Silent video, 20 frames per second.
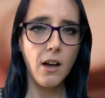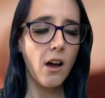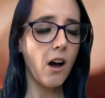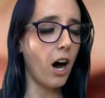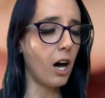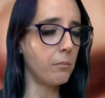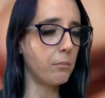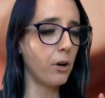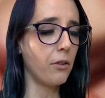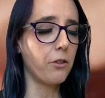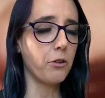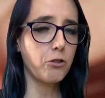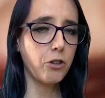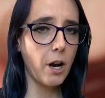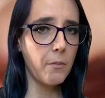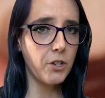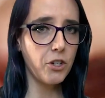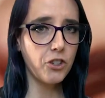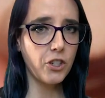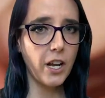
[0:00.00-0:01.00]
on both the
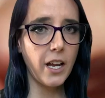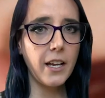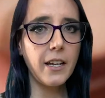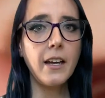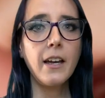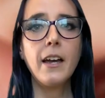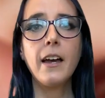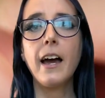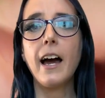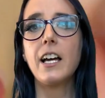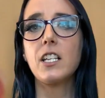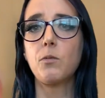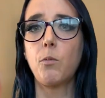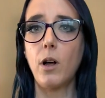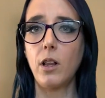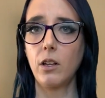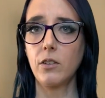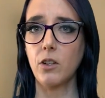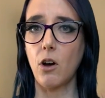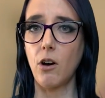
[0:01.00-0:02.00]
trebuchet as
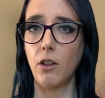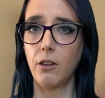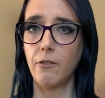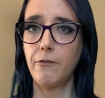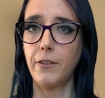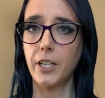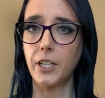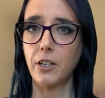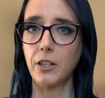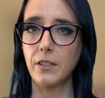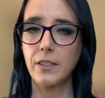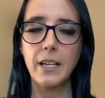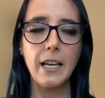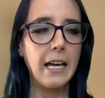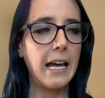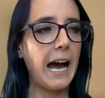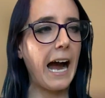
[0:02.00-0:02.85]
well as all the figures.